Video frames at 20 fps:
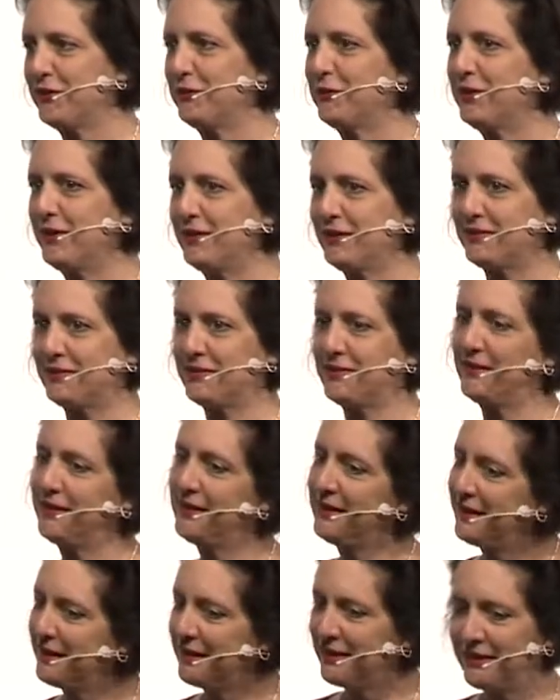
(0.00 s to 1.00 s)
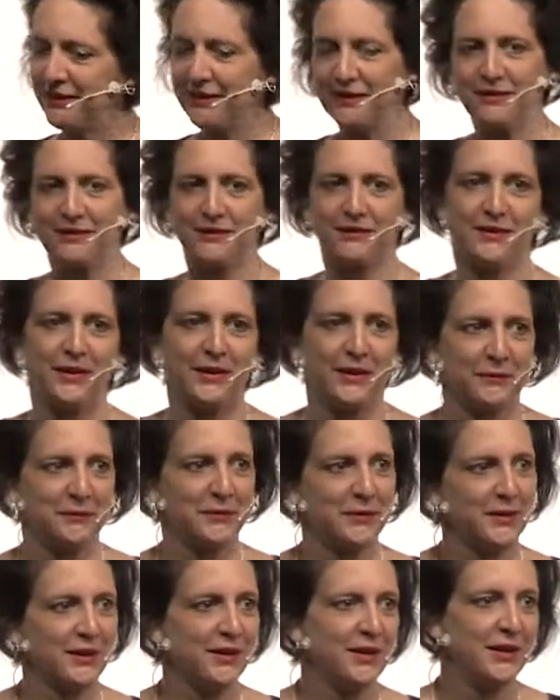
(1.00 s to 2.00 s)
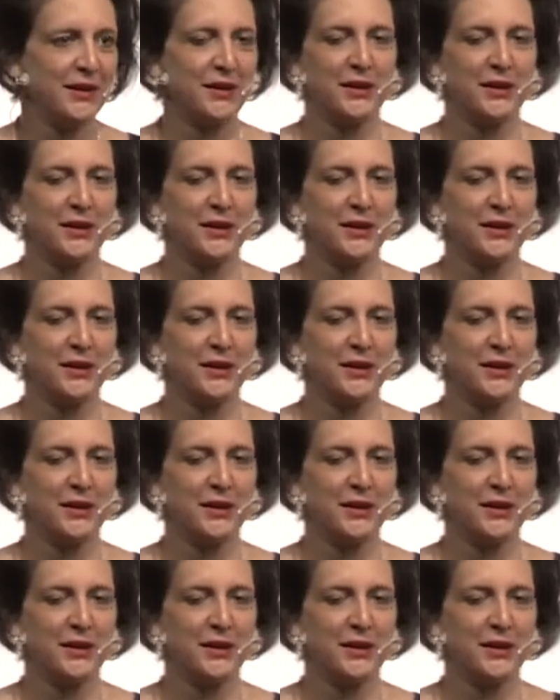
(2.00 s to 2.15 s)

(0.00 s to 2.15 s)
And once, this is not,